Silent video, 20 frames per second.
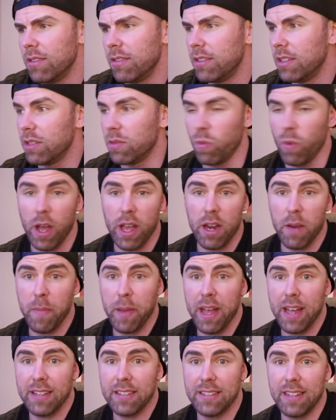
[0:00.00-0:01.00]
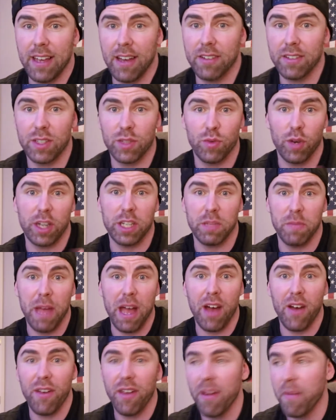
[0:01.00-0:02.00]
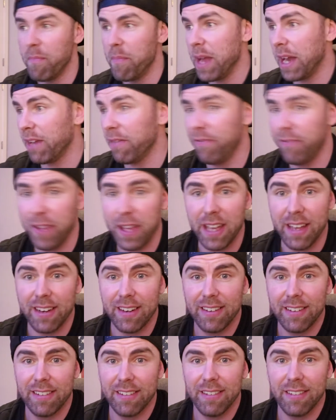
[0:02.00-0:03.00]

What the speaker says: Just wet your pants down, stretch them out, make them fit,